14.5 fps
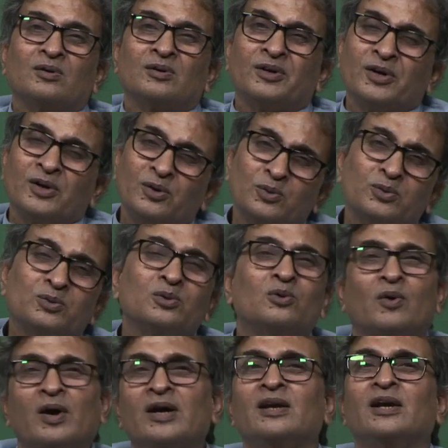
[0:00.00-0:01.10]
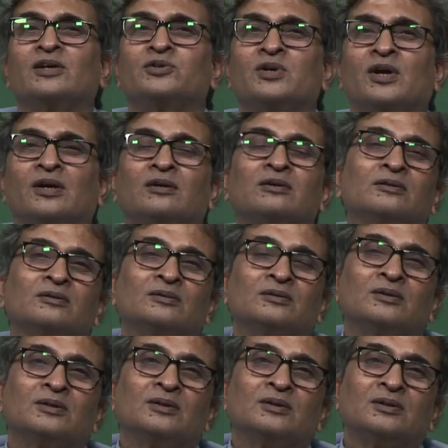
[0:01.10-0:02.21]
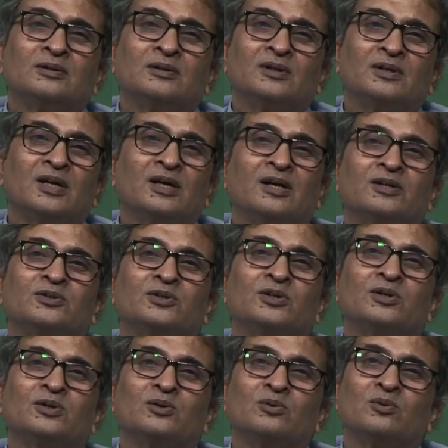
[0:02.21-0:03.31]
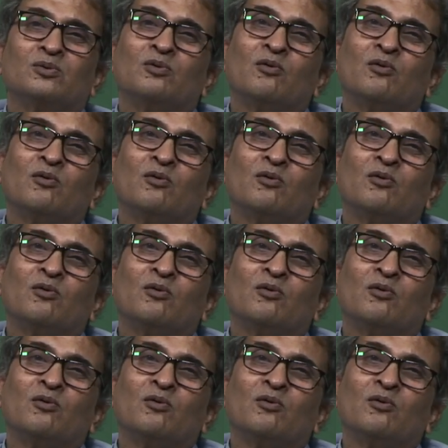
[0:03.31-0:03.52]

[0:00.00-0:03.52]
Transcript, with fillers: reduced to quite an extent the tendency to